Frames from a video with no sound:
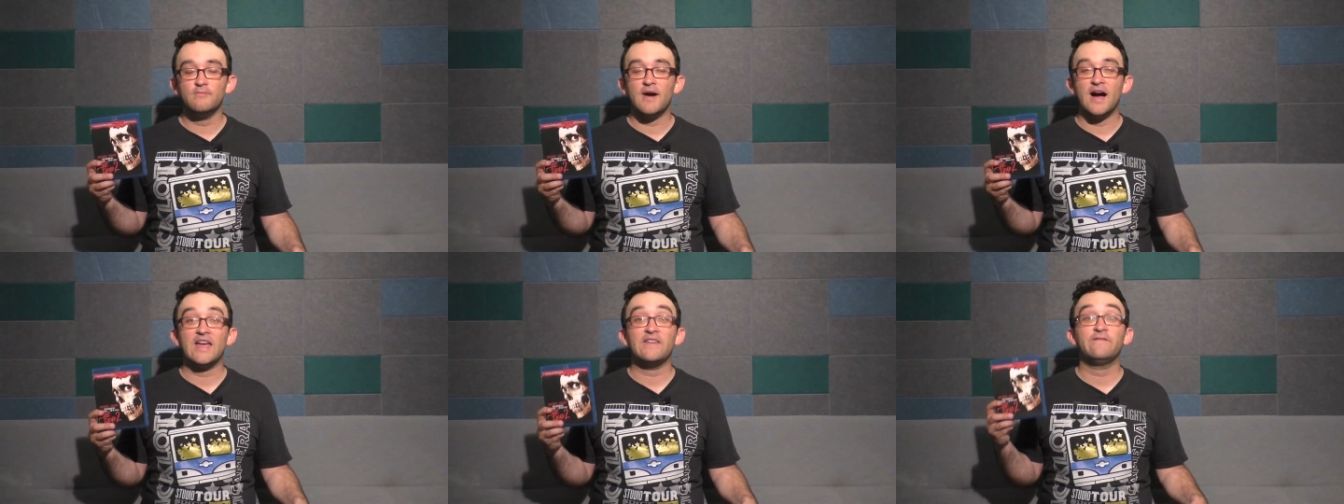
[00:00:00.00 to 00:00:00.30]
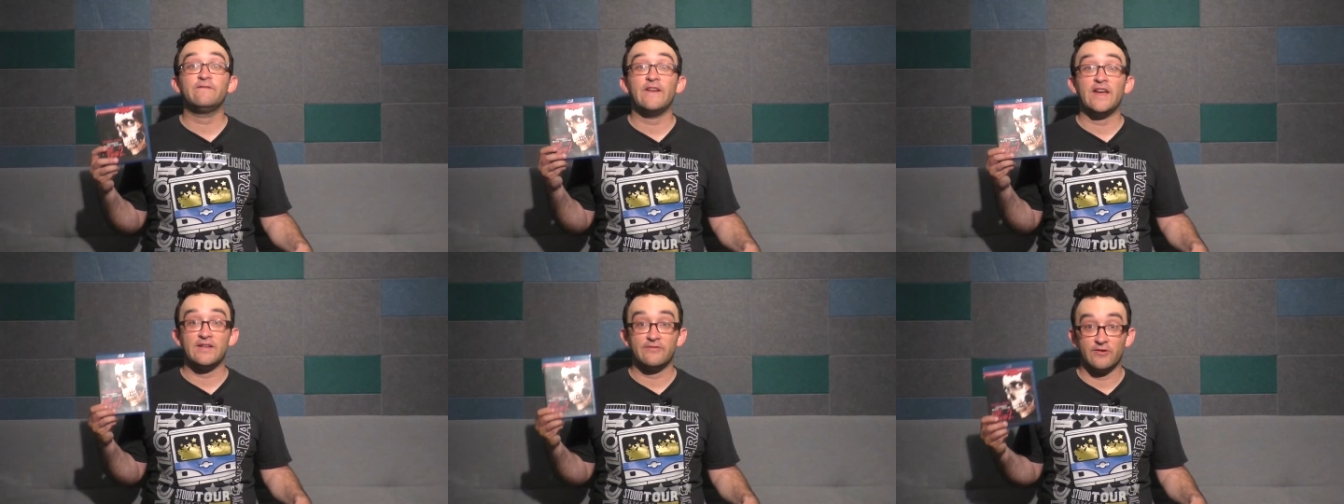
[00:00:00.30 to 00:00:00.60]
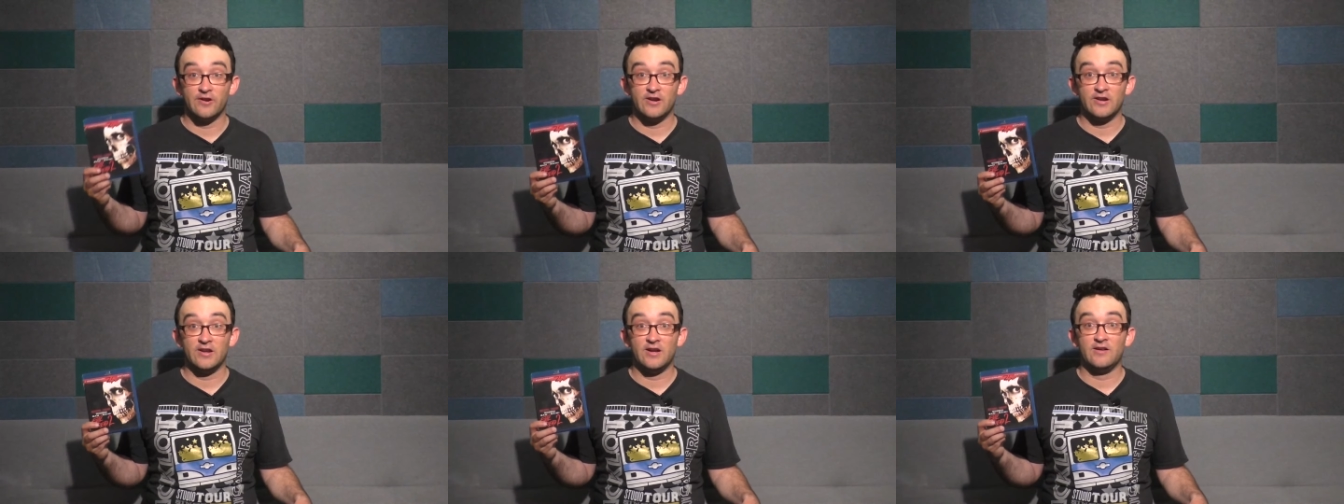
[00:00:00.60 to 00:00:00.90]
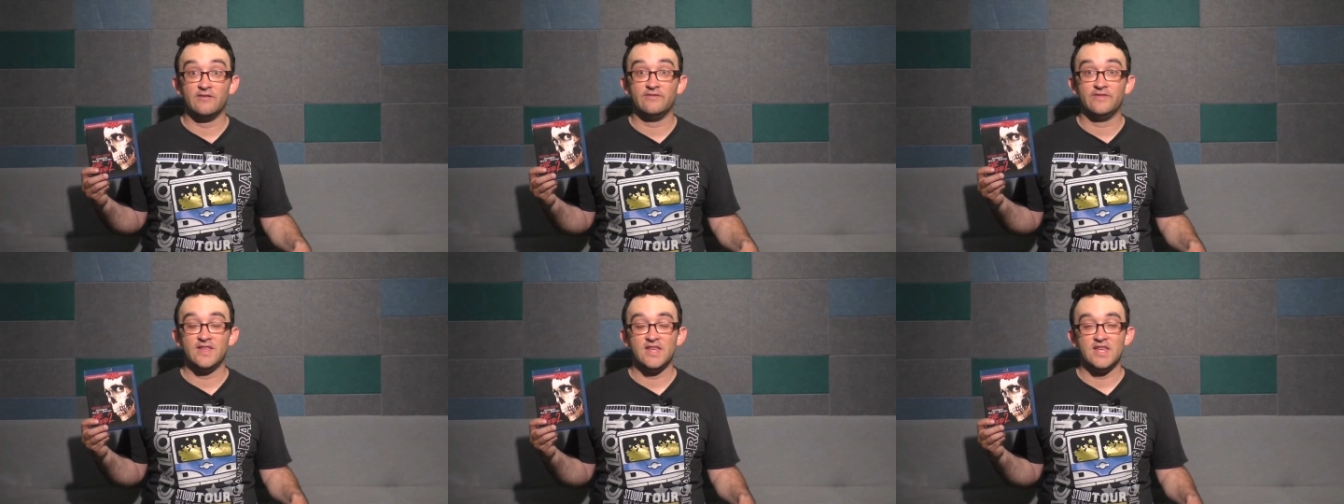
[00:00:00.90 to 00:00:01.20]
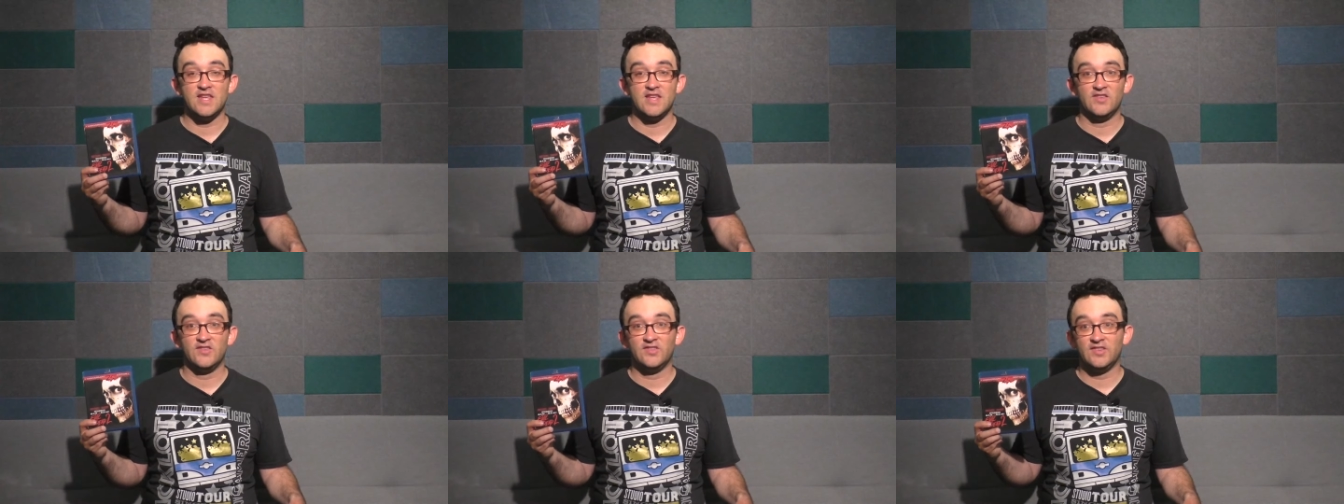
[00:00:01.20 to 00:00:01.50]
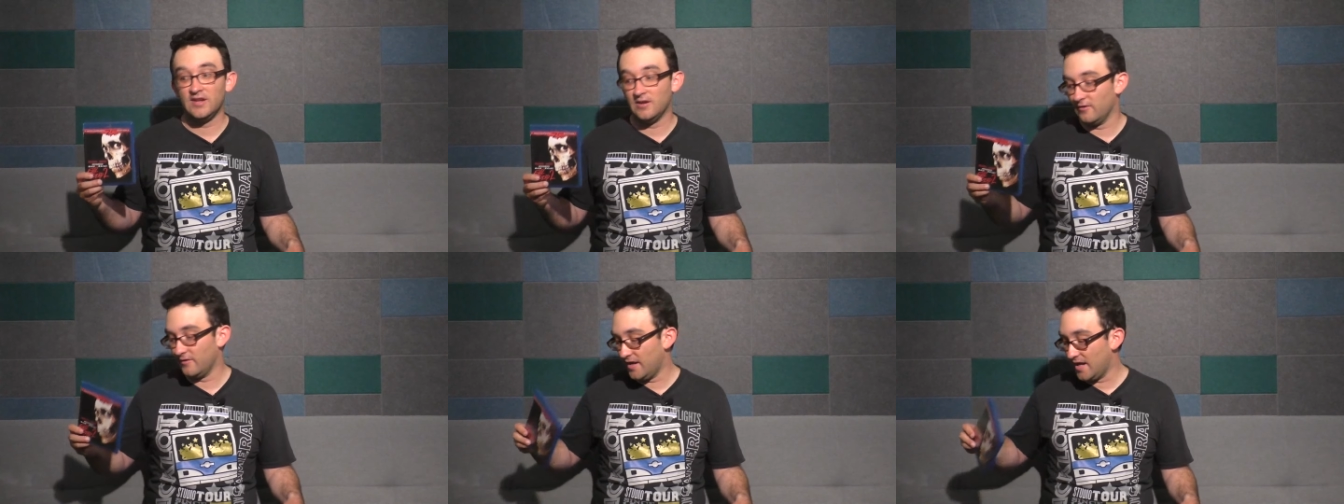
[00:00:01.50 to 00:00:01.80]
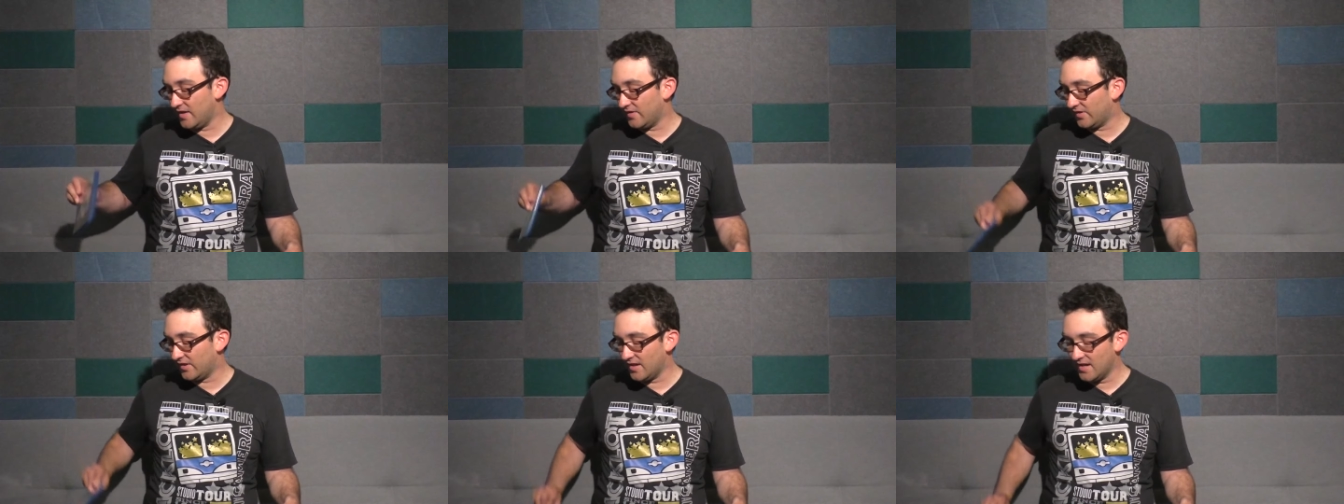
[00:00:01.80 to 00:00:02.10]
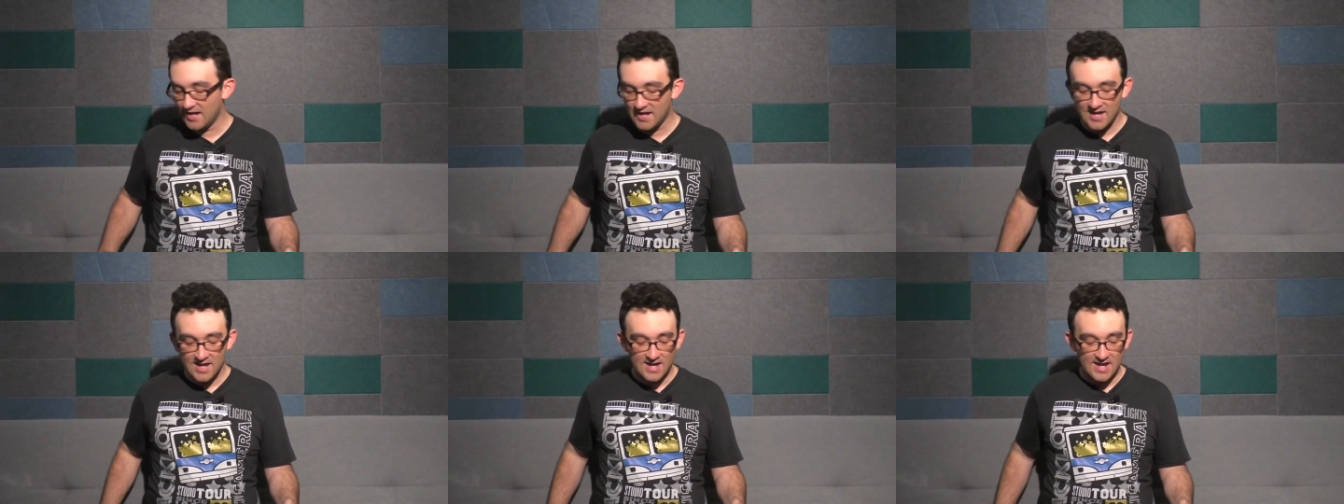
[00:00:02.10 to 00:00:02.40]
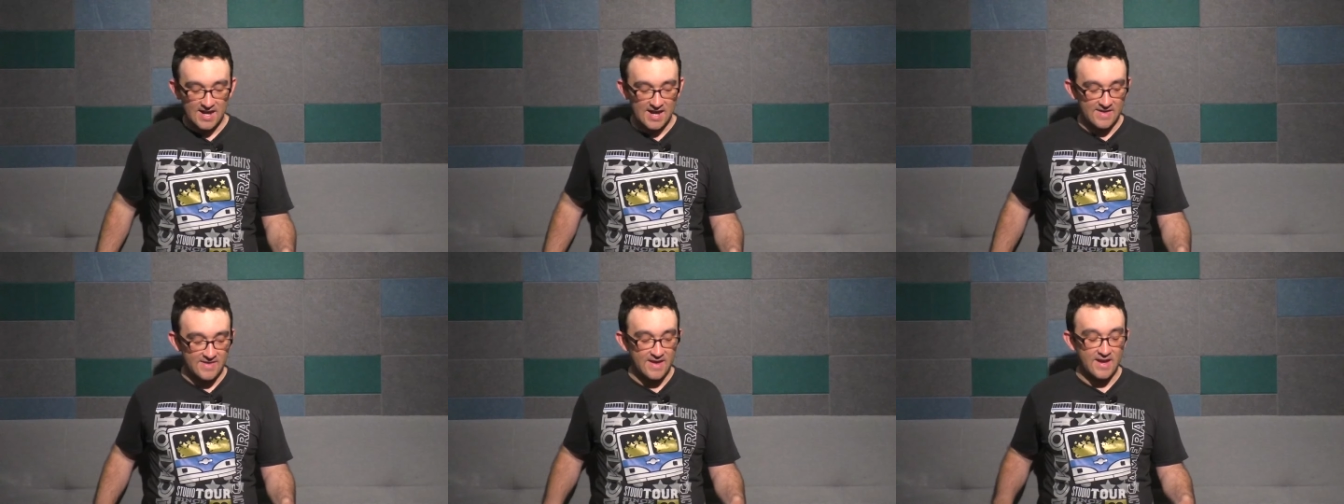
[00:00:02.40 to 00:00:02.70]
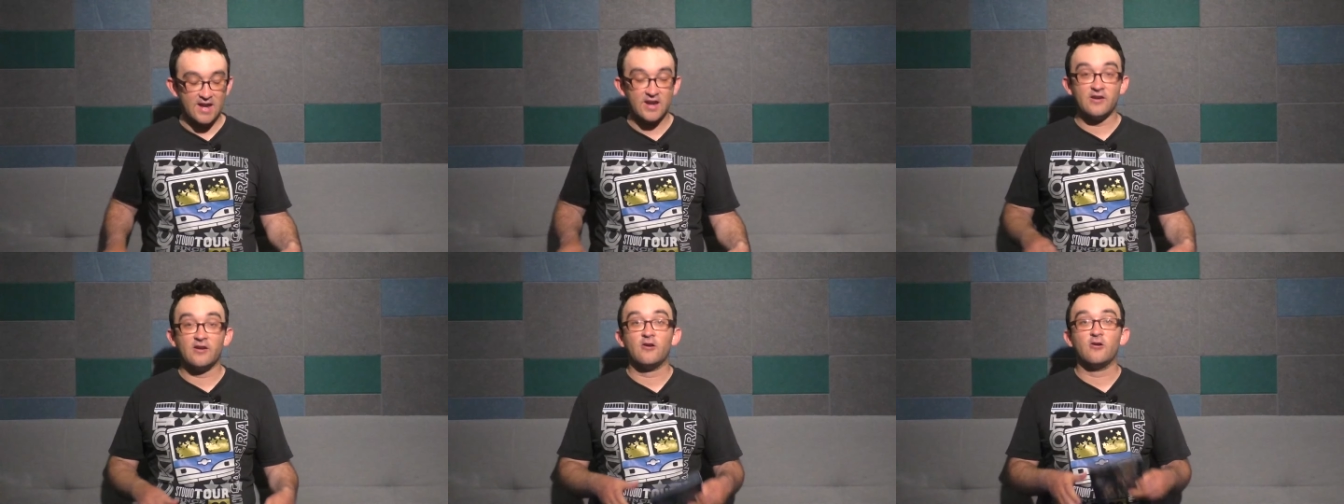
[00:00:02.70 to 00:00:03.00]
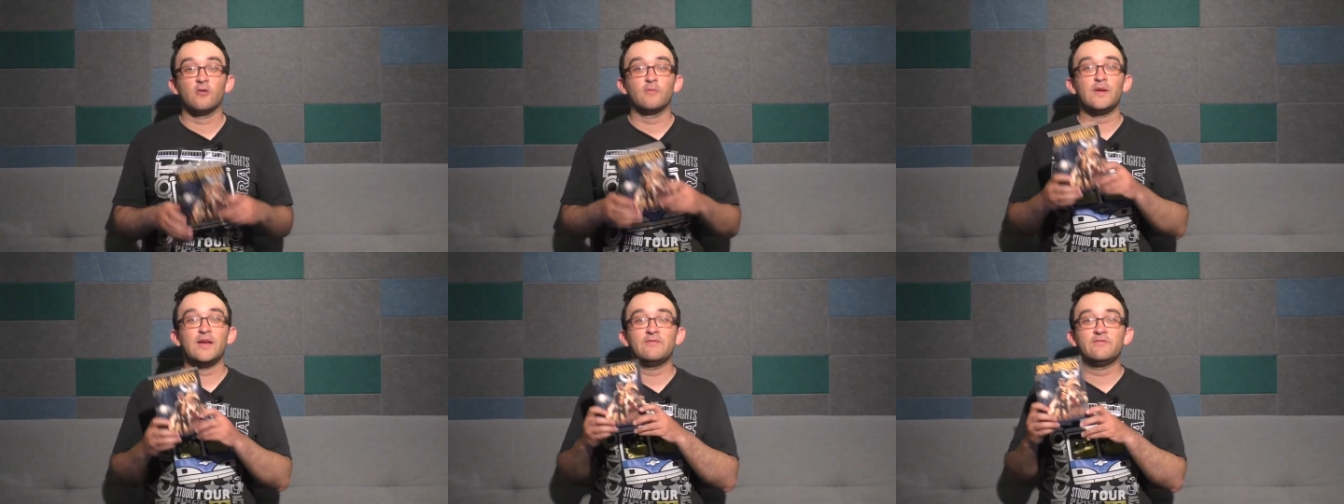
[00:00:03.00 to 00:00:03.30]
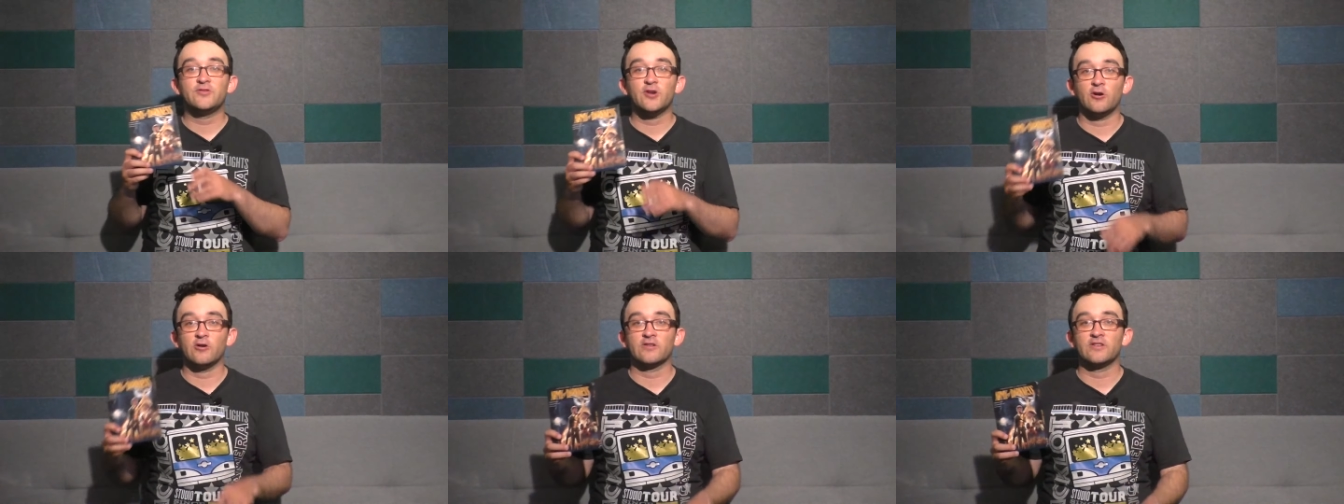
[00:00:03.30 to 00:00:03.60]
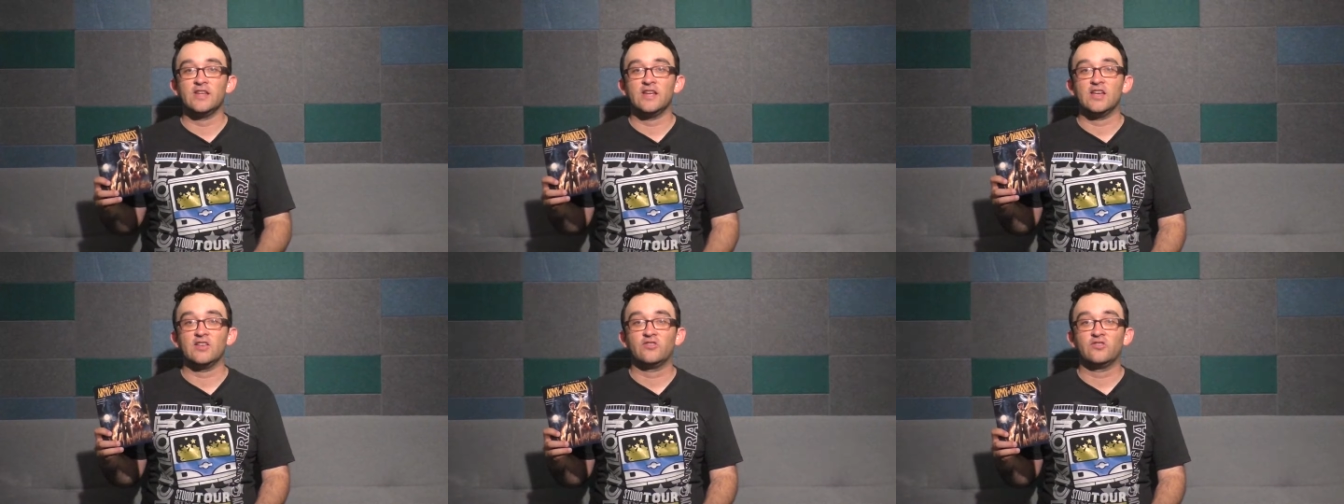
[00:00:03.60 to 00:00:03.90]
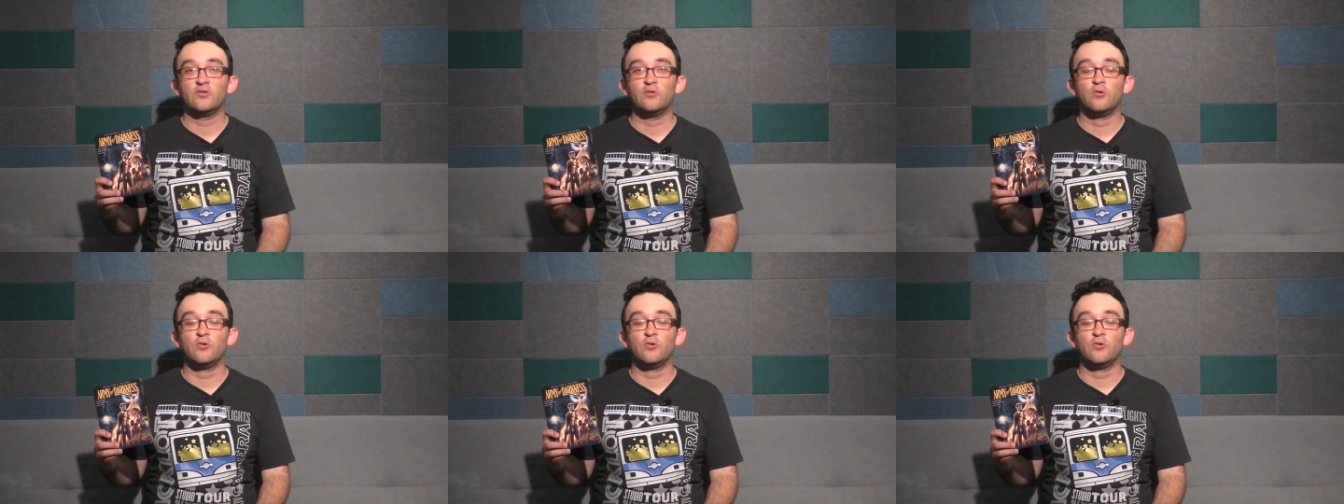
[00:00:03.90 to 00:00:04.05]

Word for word: my favorite of the series, and then Army of Darkness,